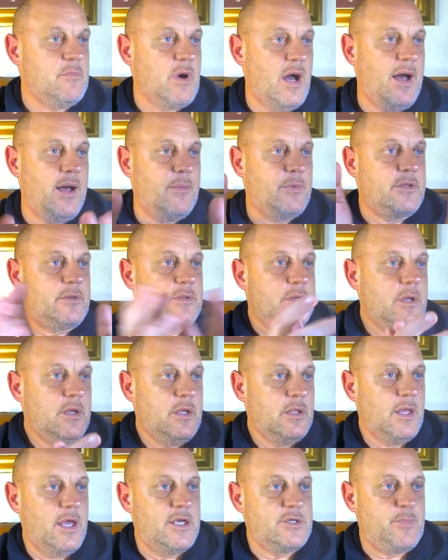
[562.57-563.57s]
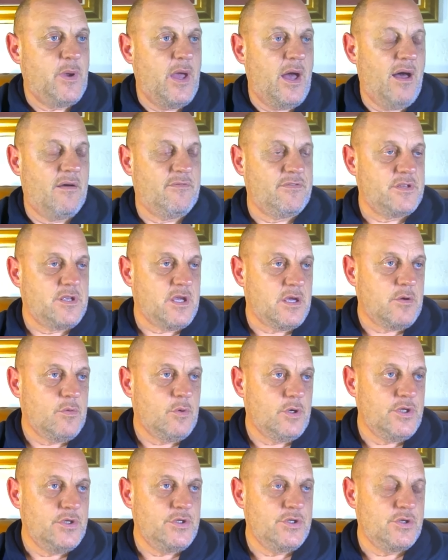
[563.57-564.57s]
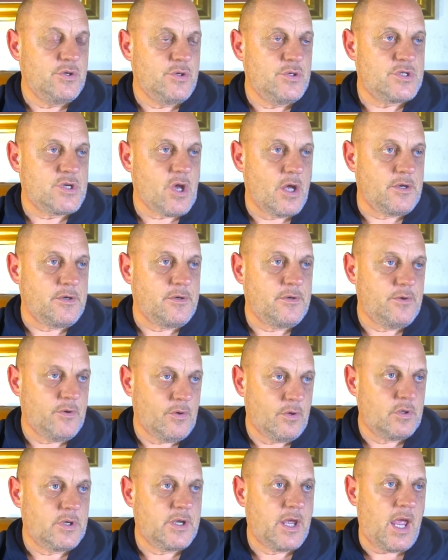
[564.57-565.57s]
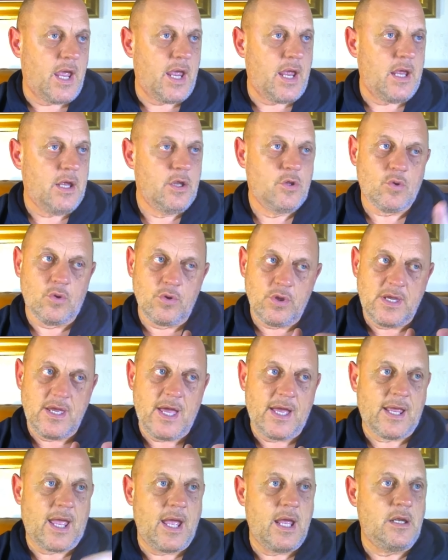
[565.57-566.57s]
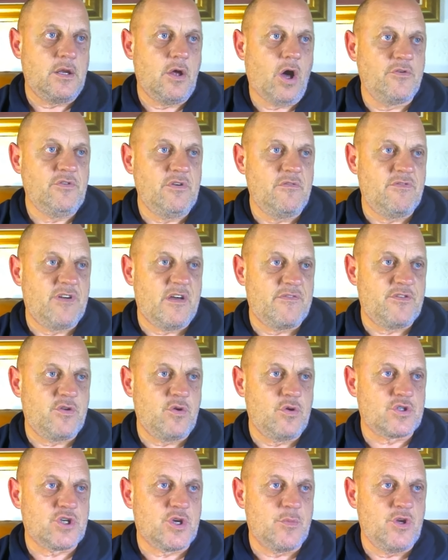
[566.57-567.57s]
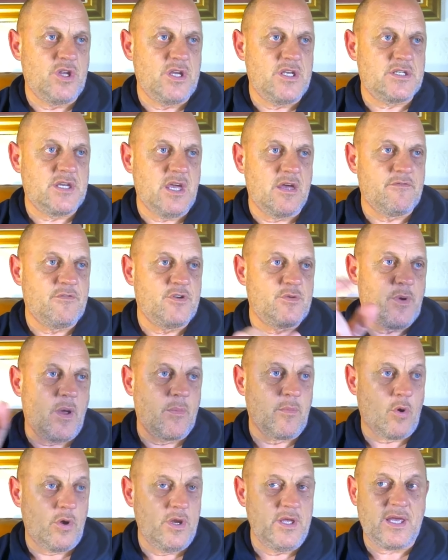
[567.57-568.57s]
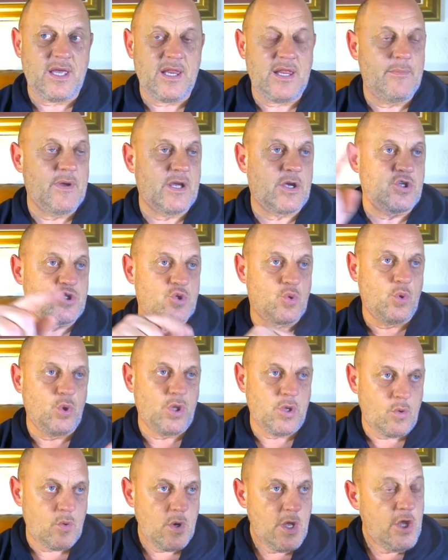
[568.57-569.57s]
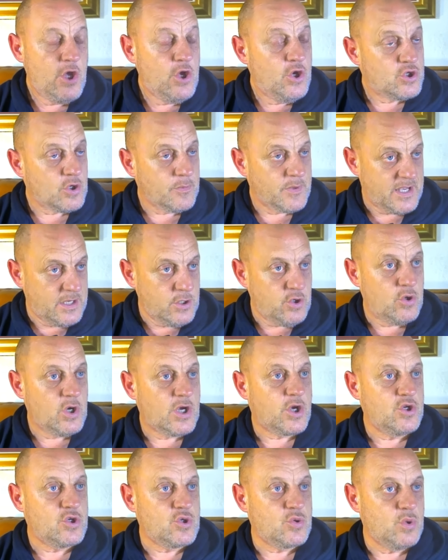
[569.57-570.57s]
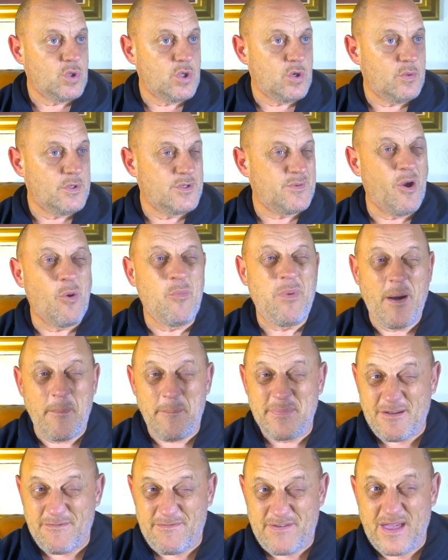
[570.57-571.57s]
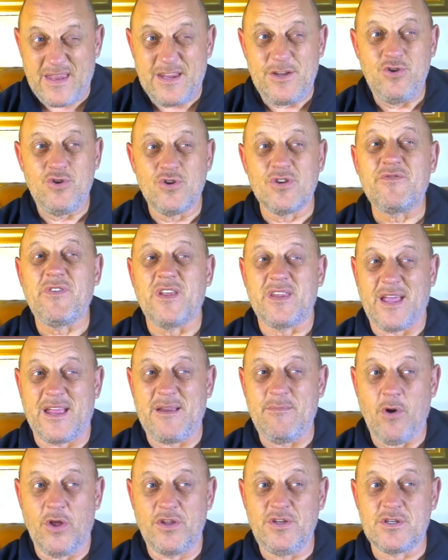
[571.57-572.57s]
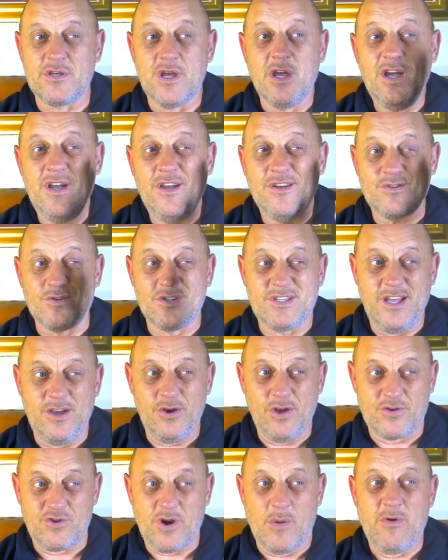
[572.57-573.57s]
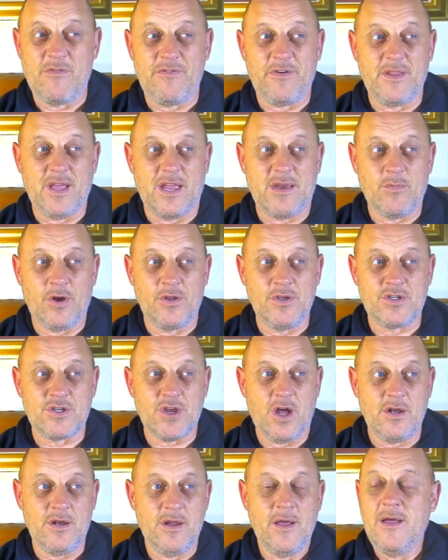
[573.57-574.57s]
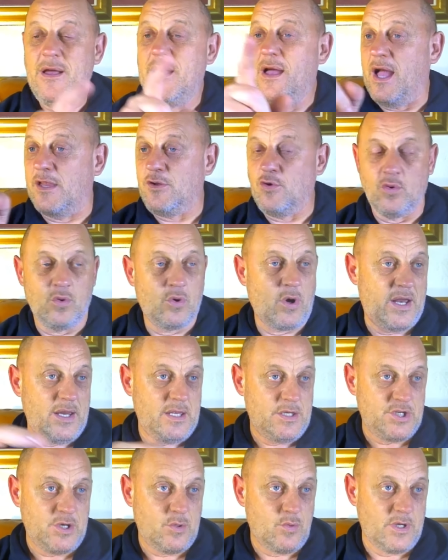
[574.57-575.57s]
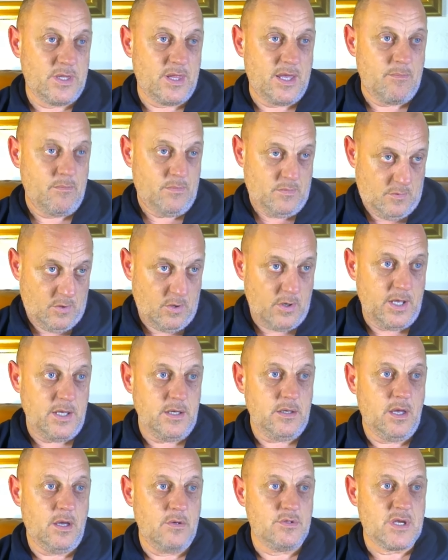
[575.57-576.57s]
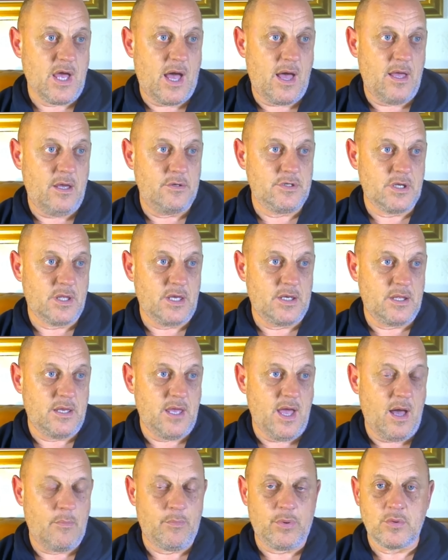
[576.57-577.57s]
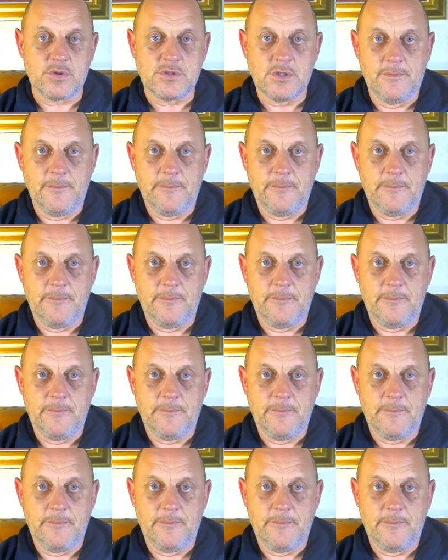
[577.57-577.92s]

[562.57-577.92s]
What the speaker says: Mohammed, let's be having you. What did you do, son? Okay, don't do it again. 150 years community service, but I'm going to give him a custodial. So I'm giving you a custodial as well, but I'm deferring yours for 9 months. So stay out of trouble for 9 months, son, and you're not going to jail with them. All right, how's that? How'd you like the apples?